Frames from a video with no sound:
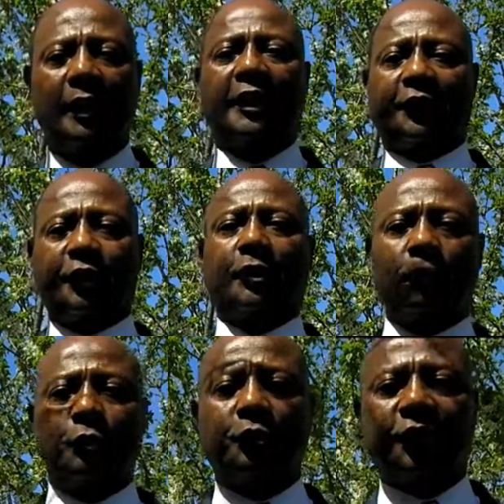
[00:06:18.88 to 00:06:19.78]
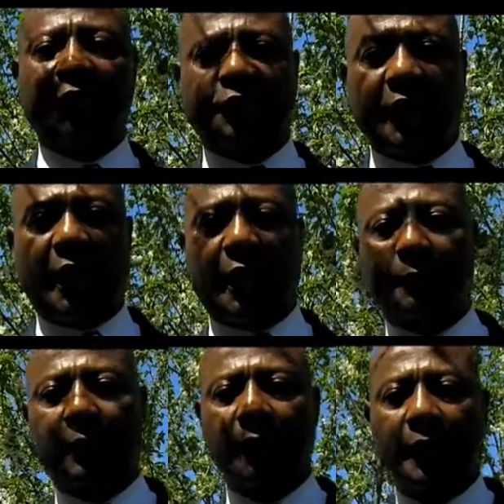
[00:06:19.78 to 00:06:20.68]
that she could lose her job.
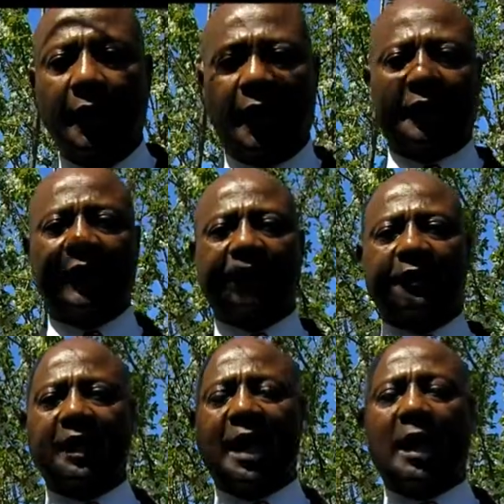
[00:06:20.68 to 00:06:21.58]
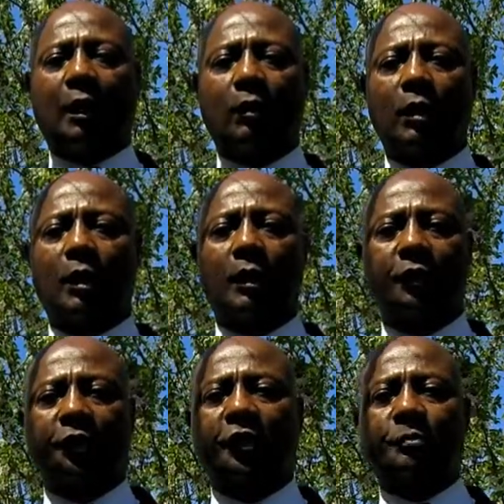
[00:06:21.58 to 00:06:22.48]
And this is how
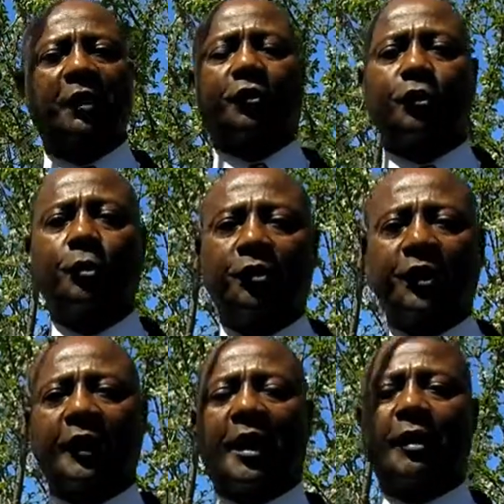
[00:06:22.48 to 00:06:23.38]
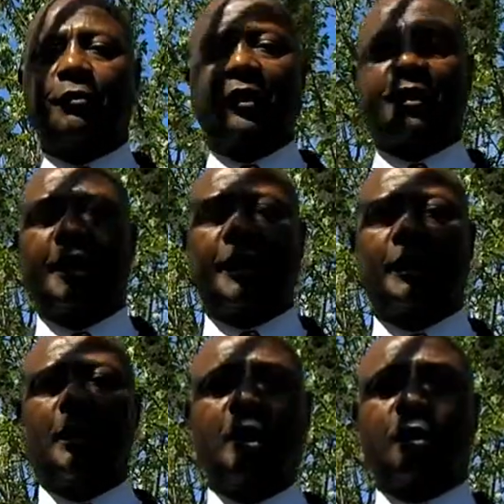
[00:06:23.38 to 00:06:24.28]
she's misusing everything,
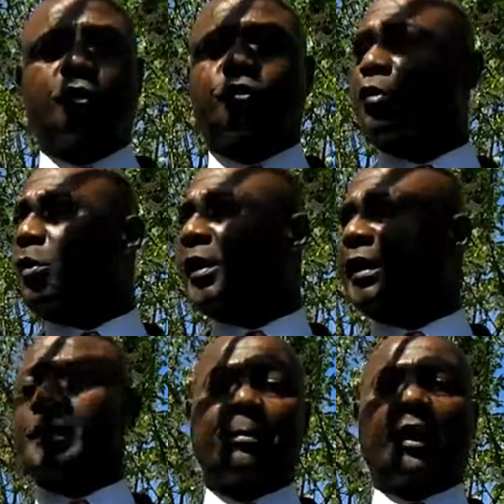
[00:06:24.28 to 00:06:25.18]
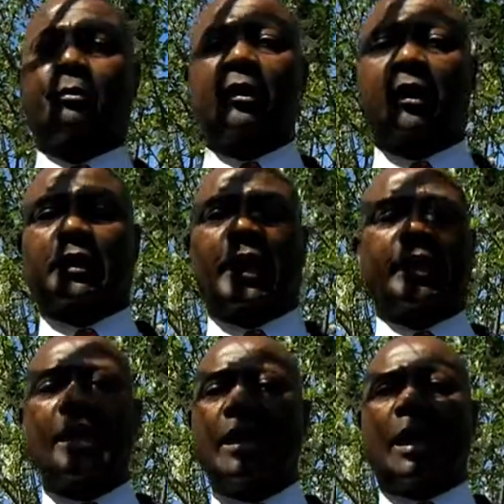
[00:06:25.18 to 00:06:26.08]
construing it to make me look like
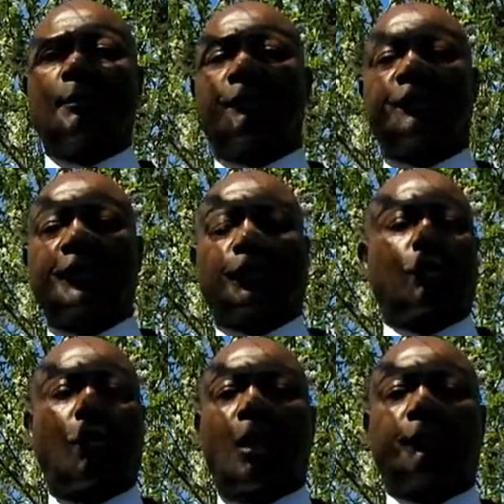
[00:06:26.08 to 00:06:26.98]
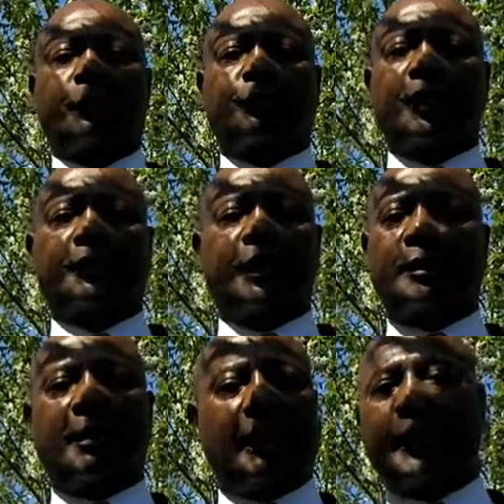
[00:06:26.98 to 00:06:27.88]
I'm a physical harmful threat to
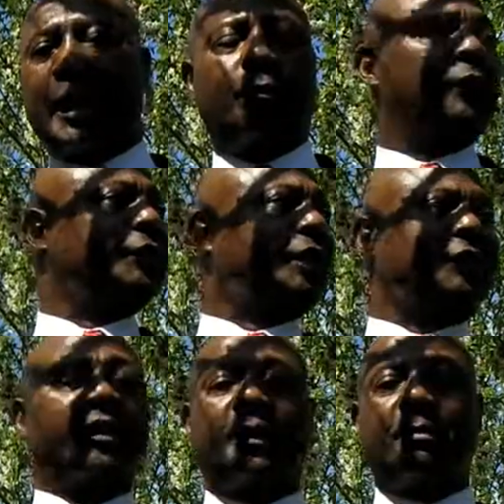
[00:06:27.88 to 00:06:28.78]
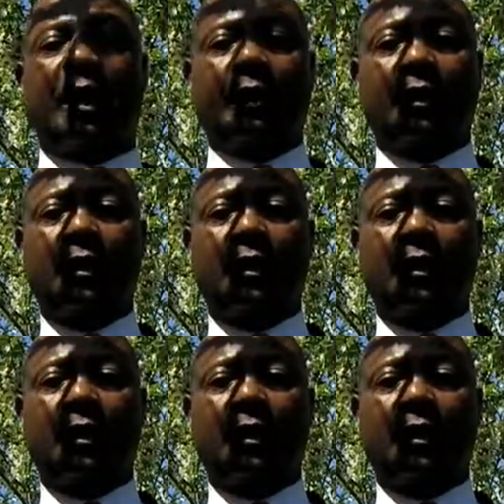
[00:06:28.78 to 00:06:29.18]
anybody. I wouldn't touch anybody.